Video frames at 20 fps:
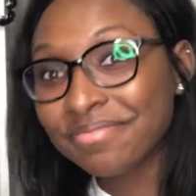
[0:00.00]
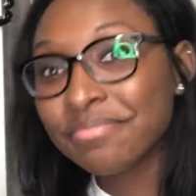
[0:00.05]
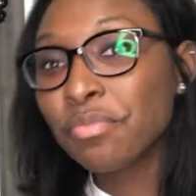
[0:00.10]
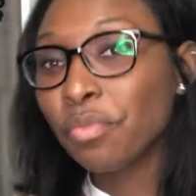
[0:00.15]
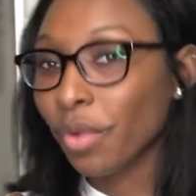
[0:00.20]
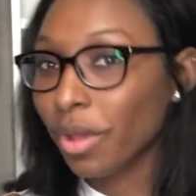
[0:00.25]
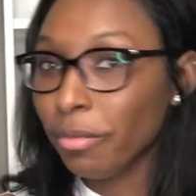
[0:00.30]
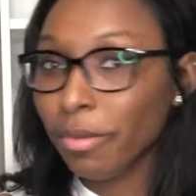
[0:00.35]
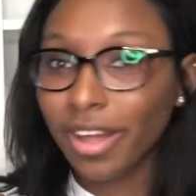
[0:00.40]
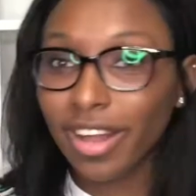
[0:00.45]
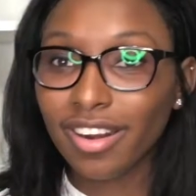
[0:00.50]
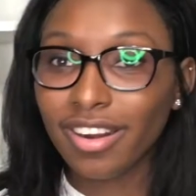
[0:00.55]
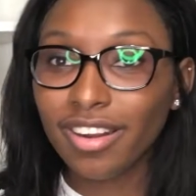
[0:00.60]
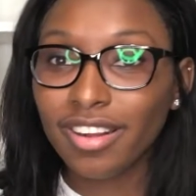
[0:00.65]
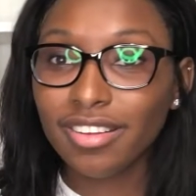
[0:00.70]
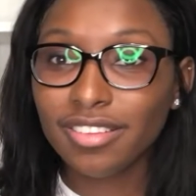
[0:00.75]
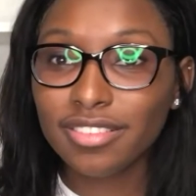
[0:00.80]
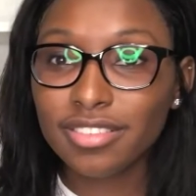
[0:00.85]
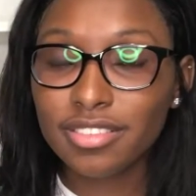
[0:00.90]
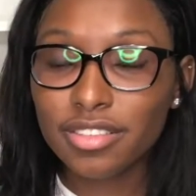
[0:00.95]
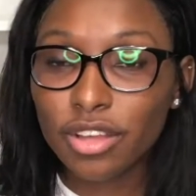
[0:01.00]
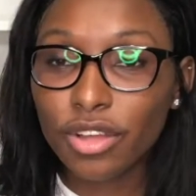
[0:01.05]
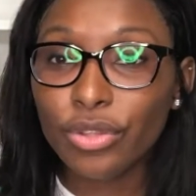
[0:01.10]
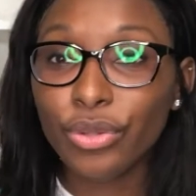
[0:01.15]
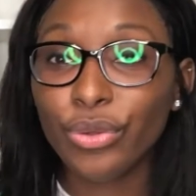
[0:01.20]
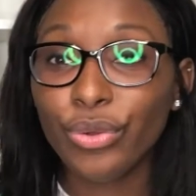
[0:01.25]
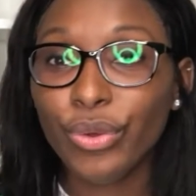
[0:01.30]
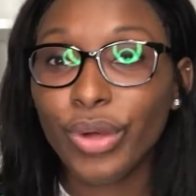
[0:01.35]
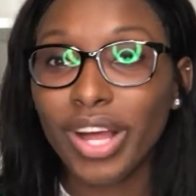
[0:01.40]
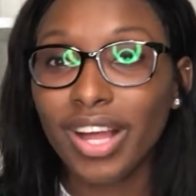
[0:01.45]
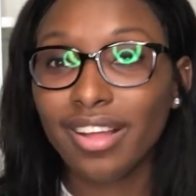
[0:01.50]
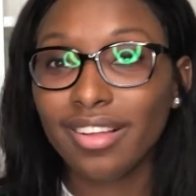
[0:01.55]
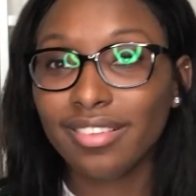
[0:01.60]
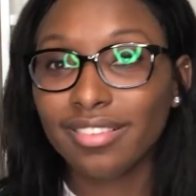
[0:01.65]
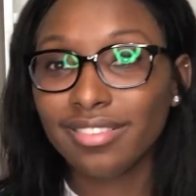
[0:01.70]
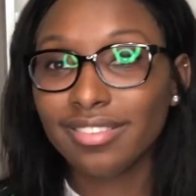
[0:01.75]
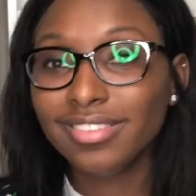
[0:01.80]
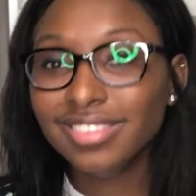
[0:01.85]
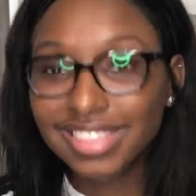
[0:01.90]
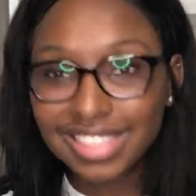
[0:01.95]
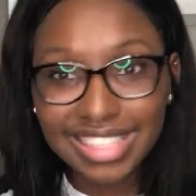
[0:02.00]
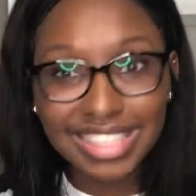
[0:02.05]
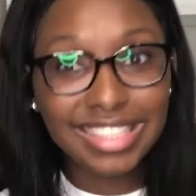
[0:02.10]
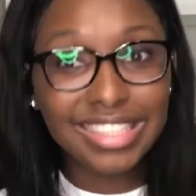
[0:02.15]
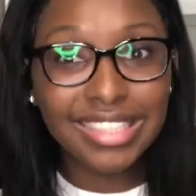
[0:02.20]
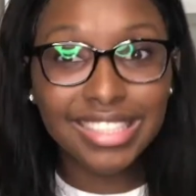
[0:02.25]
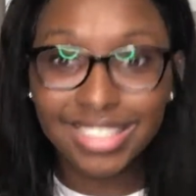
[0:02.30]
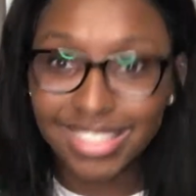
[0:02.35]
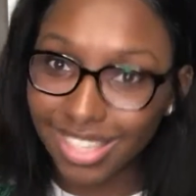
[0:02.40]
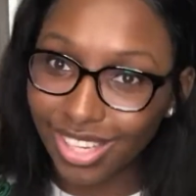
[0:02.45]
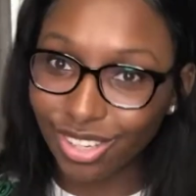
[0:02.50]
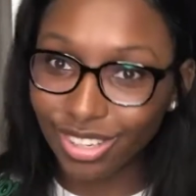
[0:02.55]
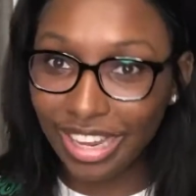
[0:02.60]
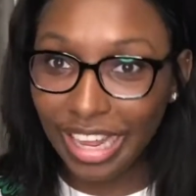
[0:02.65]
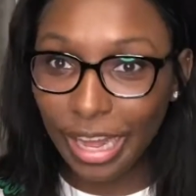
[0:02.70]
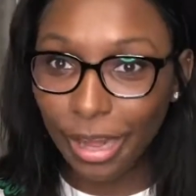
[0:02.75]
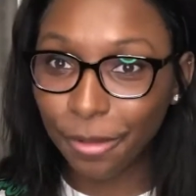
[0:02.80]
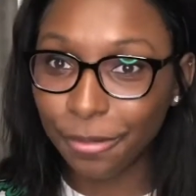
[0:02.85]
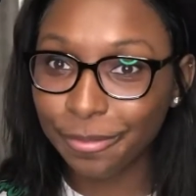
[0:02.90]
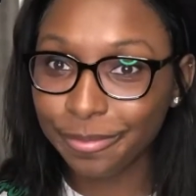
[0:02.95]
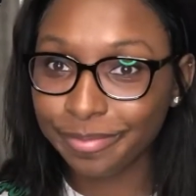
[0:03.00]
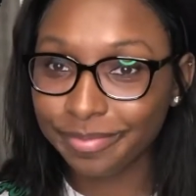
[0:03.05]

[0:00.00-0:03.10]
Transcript: way better. So the detail now.